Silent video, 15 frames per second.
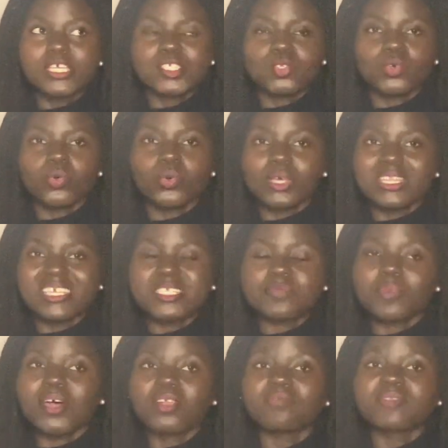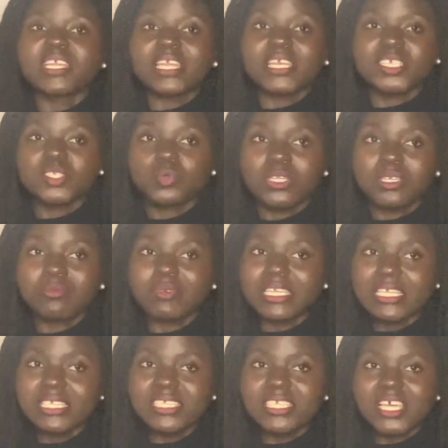So in the span of the next 20
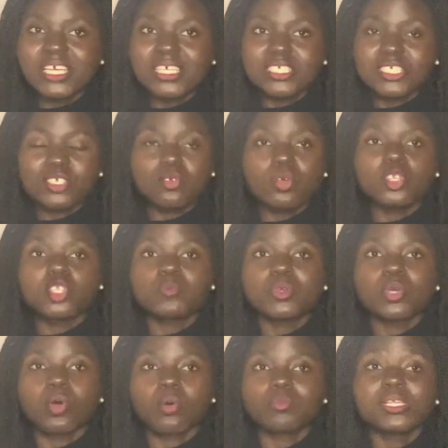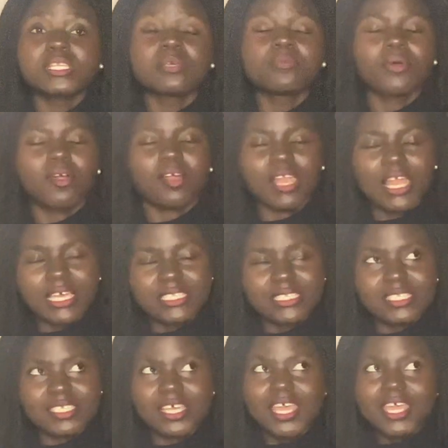minutes, she's going to be completely paralyzed.